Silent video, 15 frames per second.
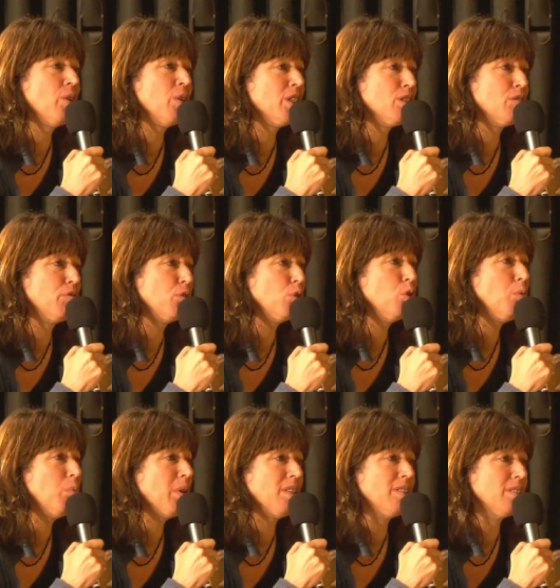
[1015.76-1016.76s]
No, it's
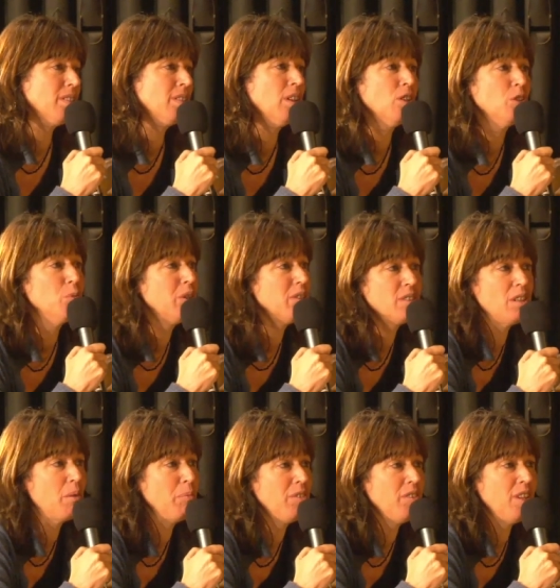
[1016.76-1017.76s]
full, but not with
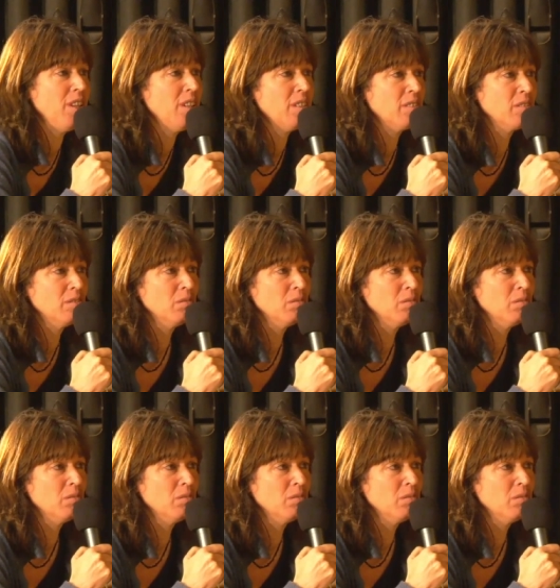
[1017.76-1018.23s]
something.